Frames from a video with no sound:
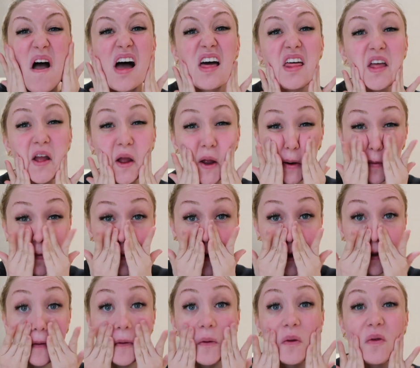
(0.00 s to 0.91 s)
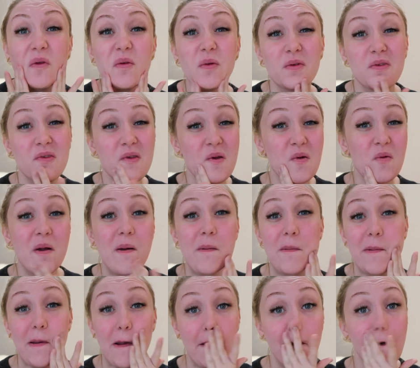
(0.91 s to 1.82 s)
I think you're probably supposed to
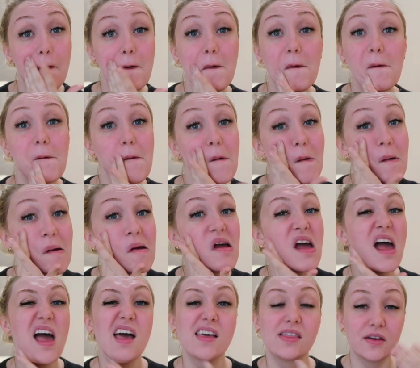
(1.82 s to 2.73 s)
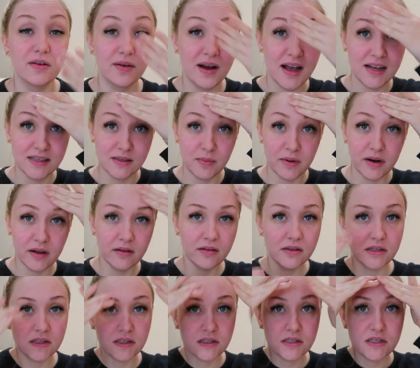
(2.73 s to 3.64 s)
rub in the rest, but it
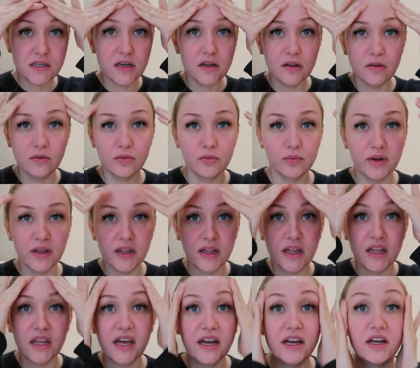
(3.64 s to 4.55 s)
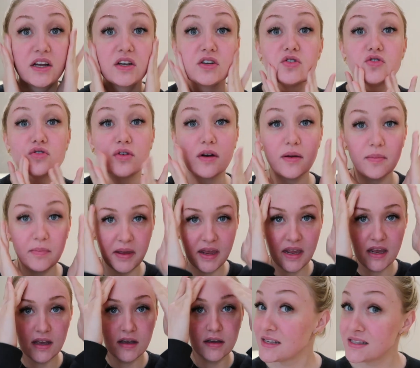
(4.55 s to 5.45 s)
was still really like
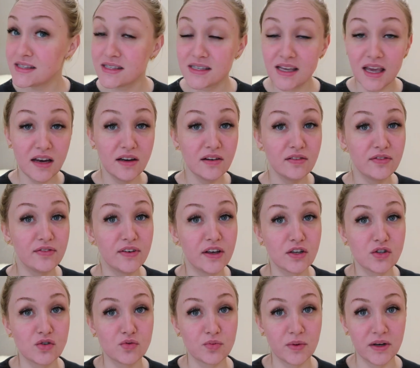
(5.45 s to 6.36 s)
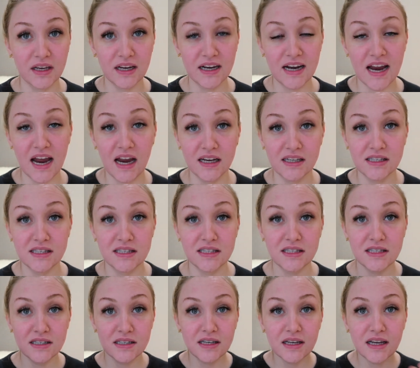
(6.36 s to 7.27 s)
drippy. My skin feels really nice.
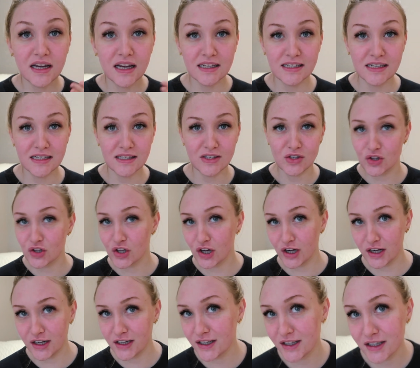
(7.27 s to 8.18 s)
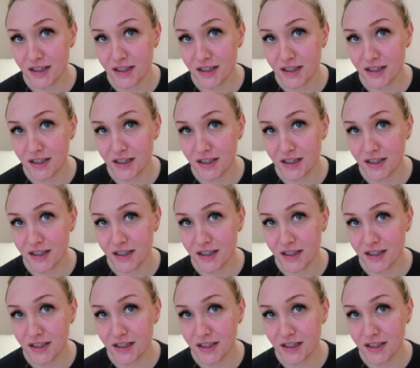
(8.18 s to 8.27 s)
It doesn't look